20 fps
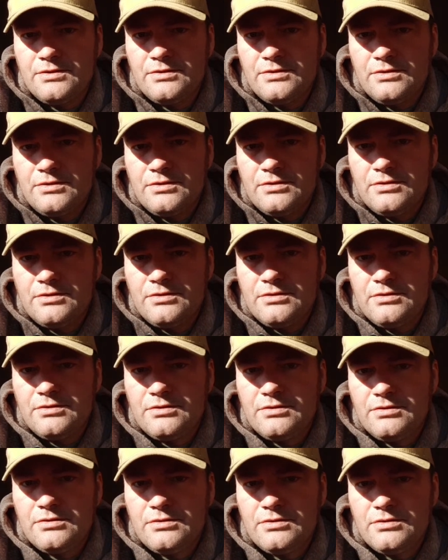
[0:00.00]

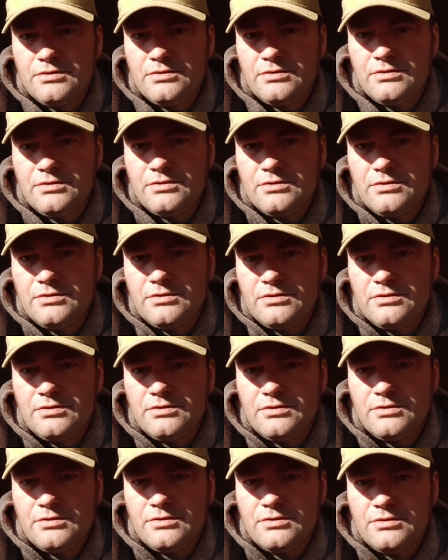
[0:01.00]

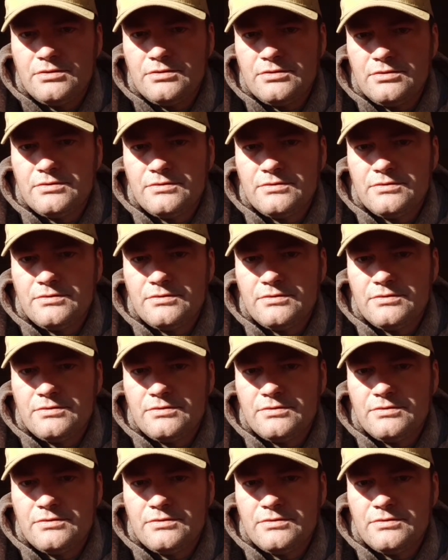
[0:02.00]
(no one is talking)